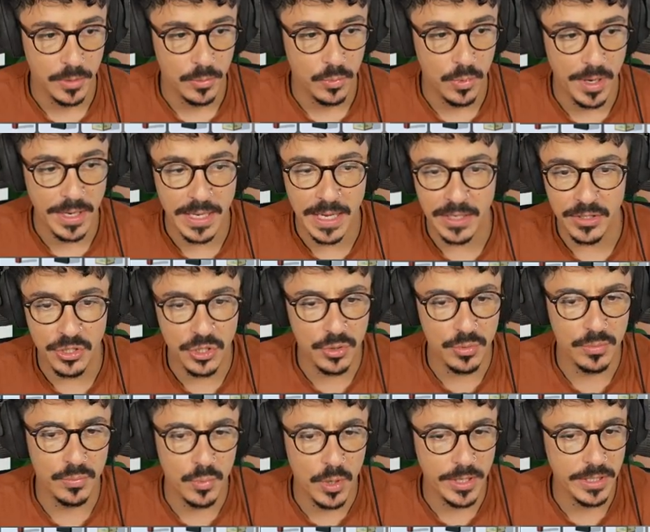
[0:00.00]
Why can't
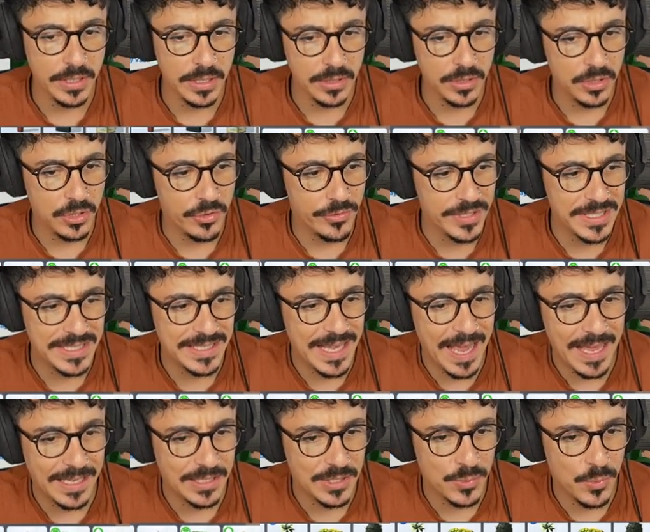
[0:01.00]
you? Why can't you're
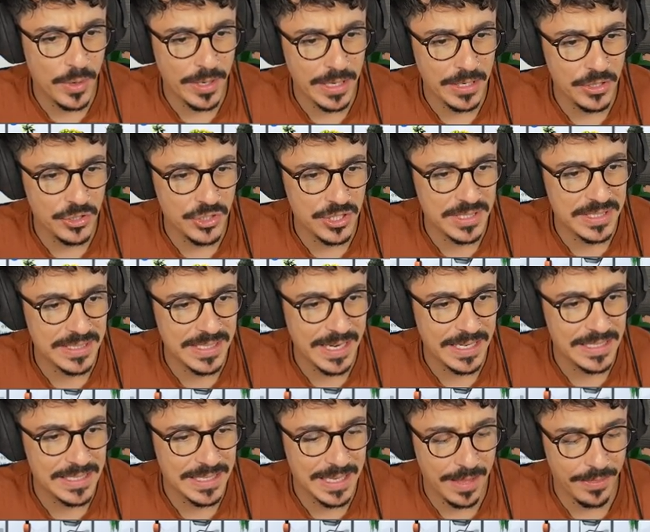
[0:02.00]
set? Why can't you just stay
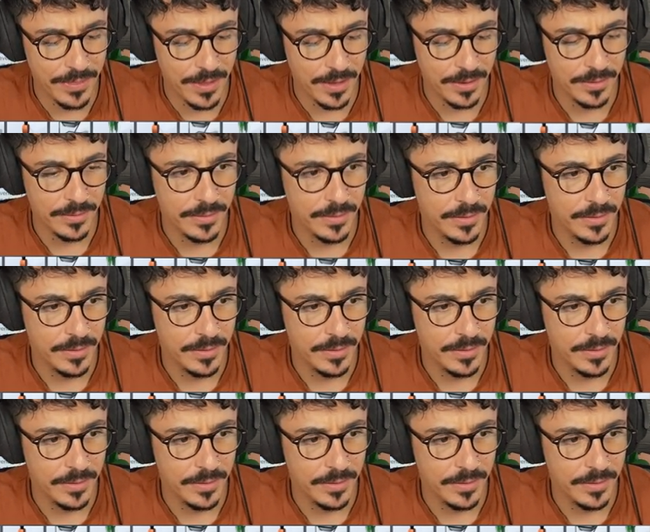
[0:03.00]
together?